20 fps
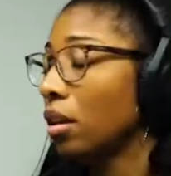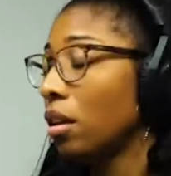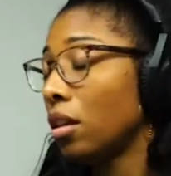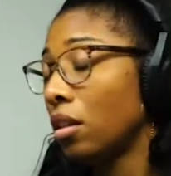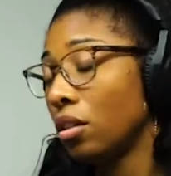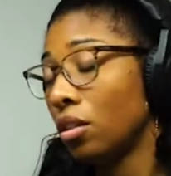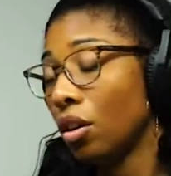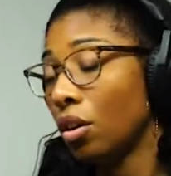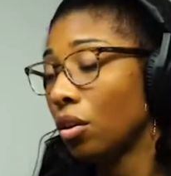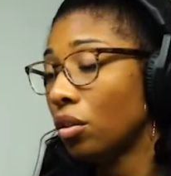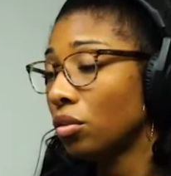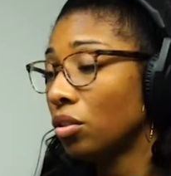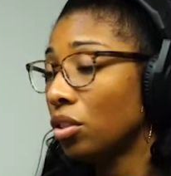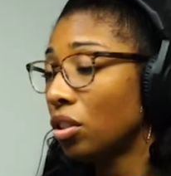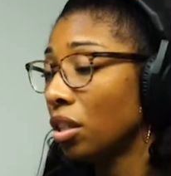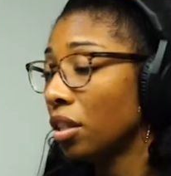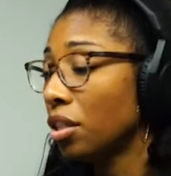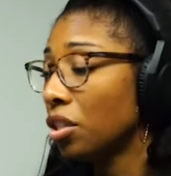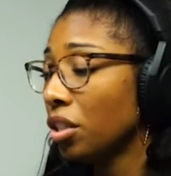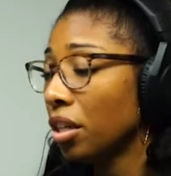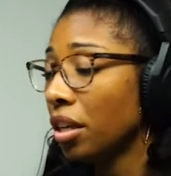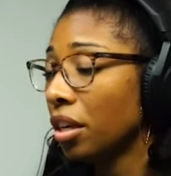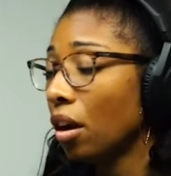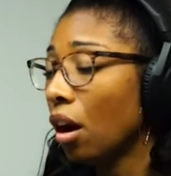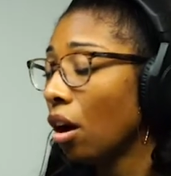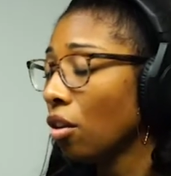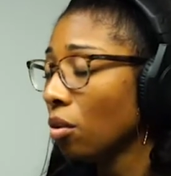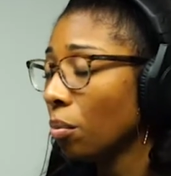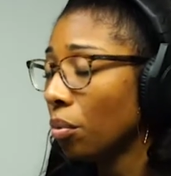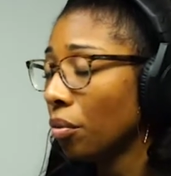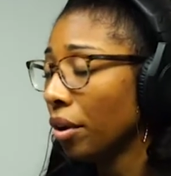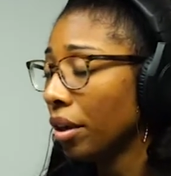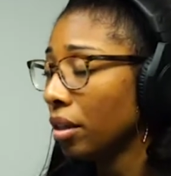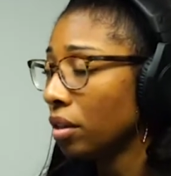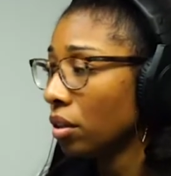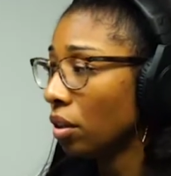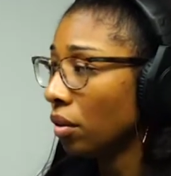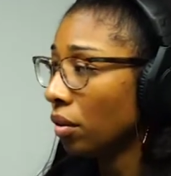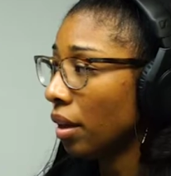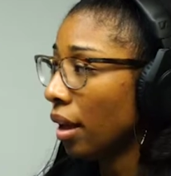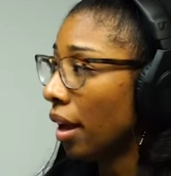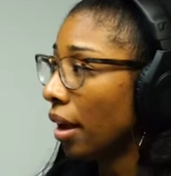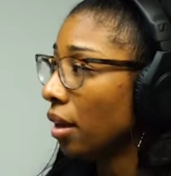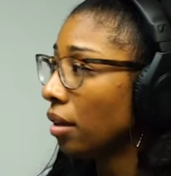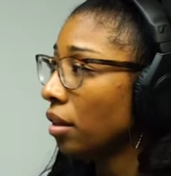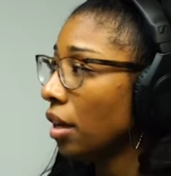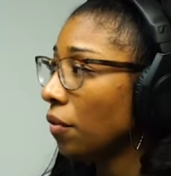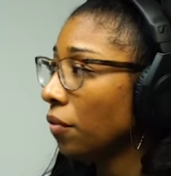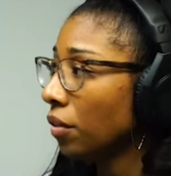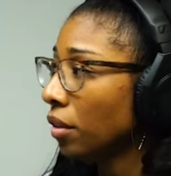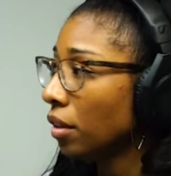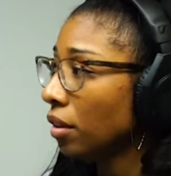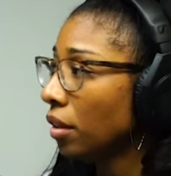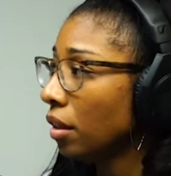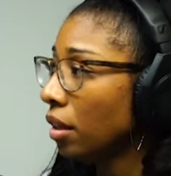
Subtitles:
So Tinisha hit all the points on that, definitely.